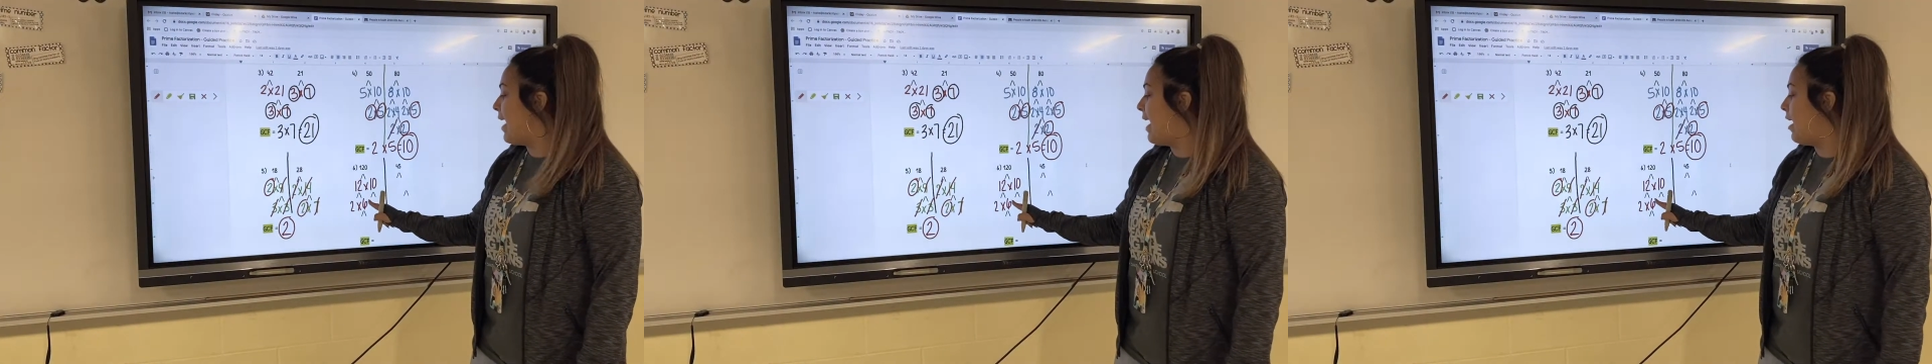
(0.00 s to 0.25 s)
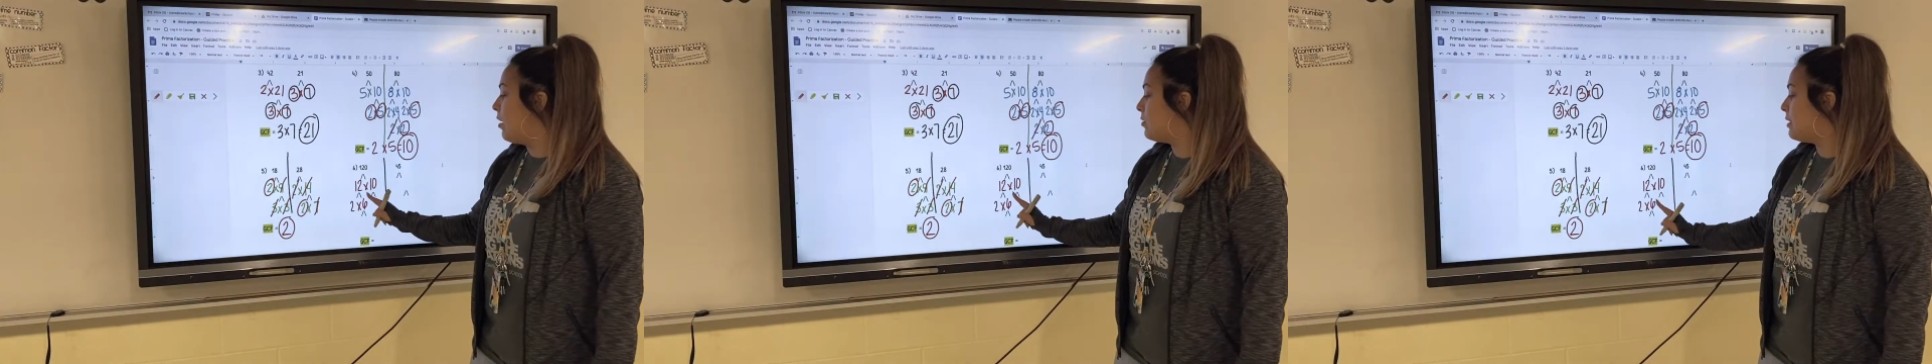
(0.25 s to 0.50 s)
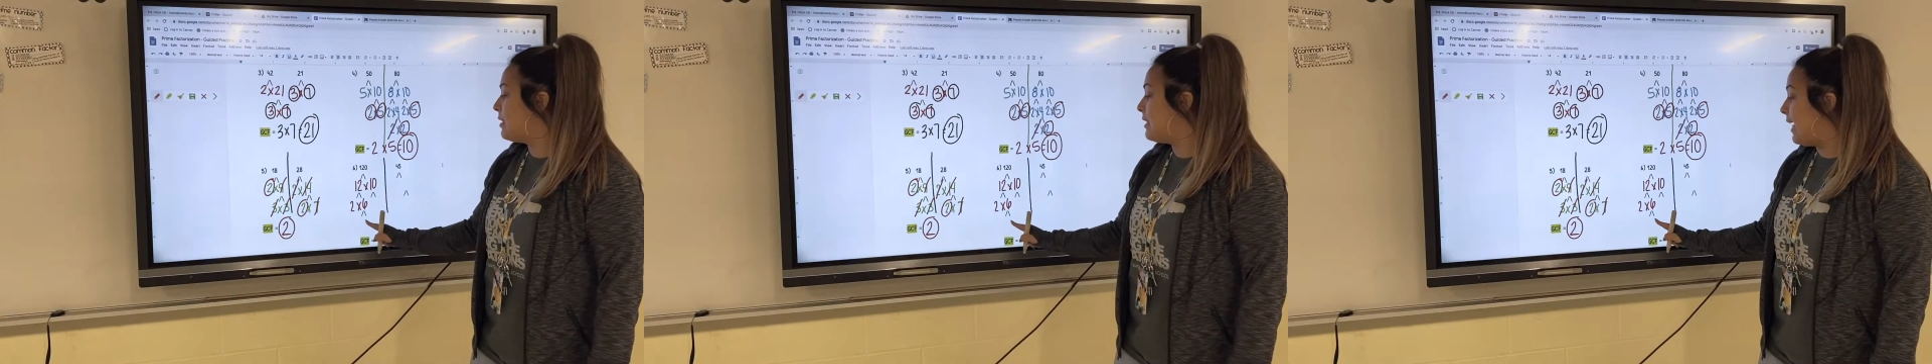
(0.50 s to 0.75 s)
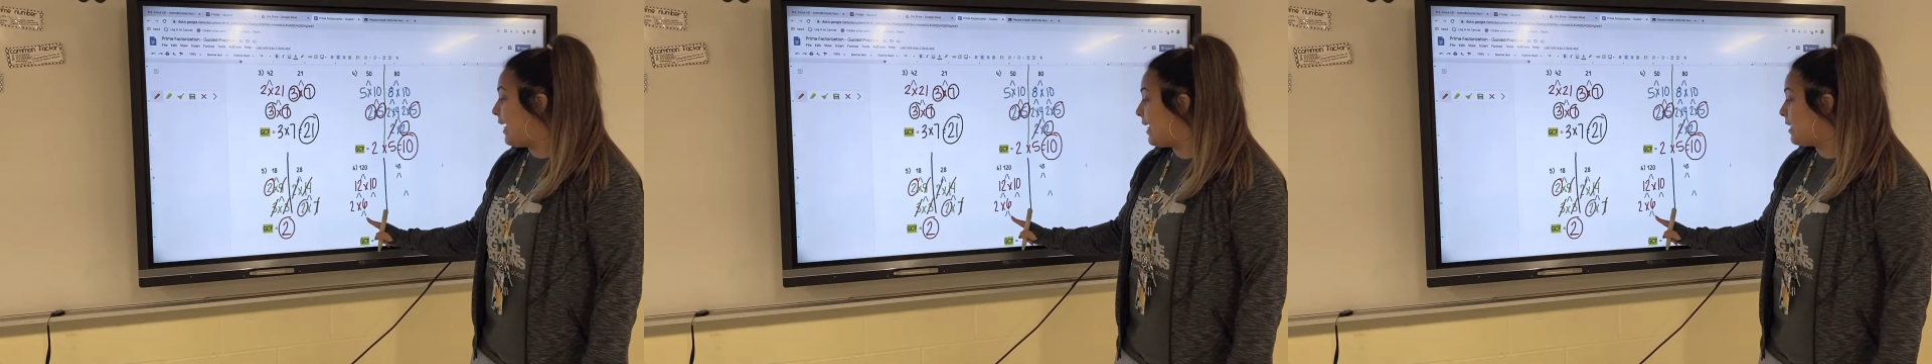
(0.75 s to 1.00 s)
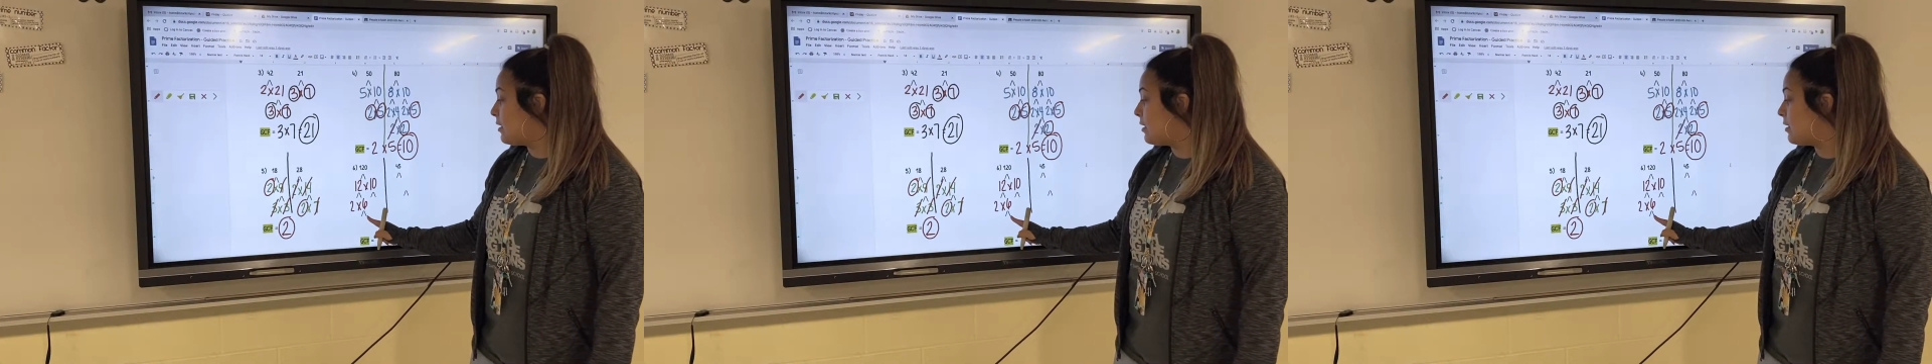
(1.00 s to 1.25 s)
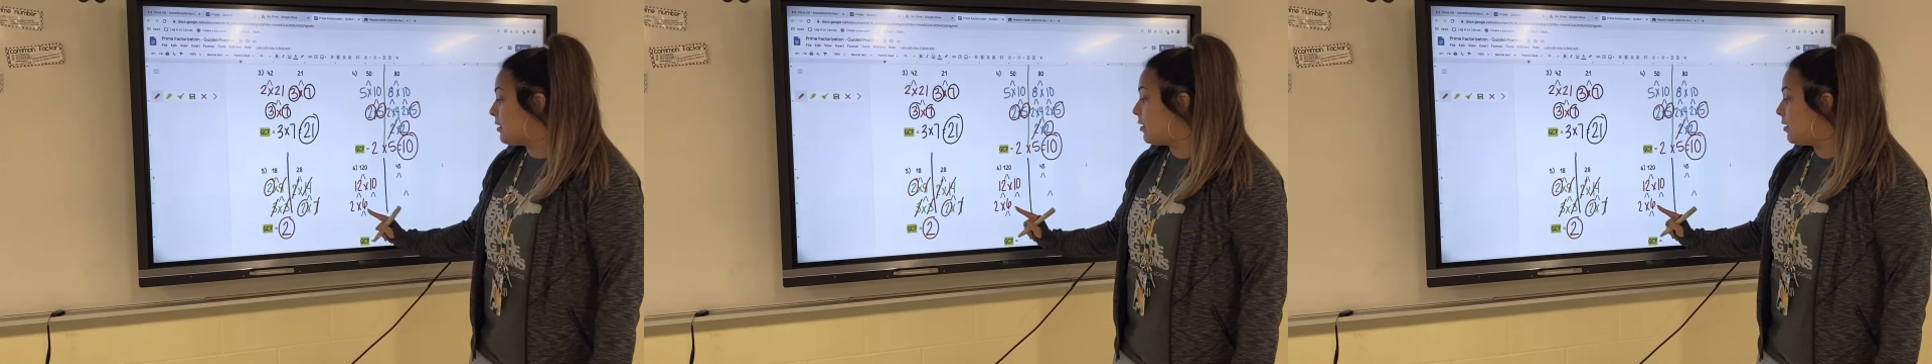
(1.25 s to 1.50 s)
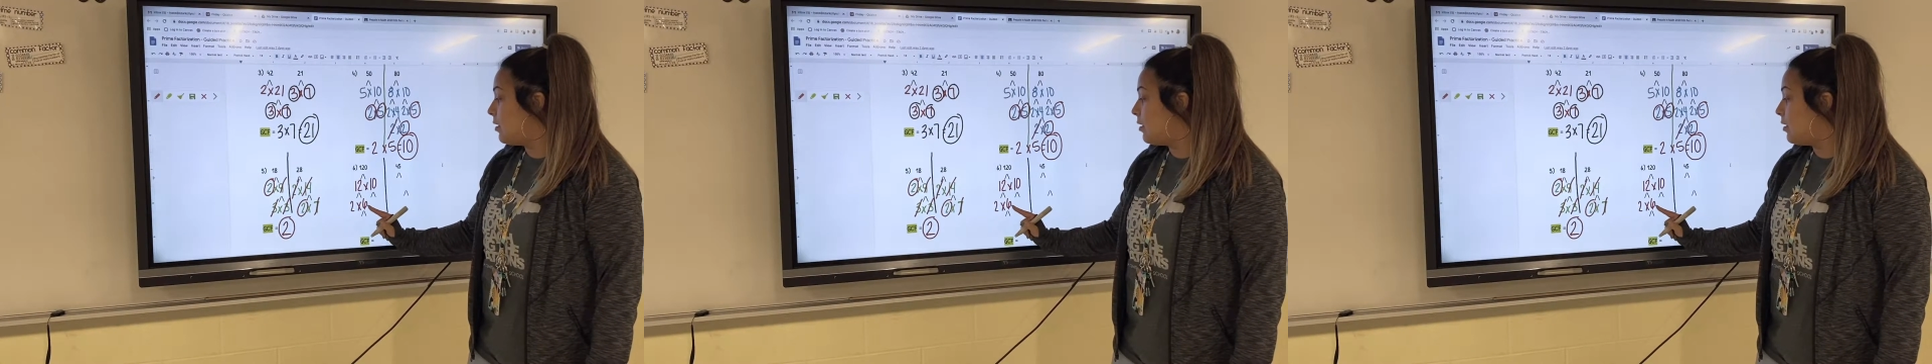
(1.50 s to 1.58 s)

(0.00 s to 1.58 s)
now 6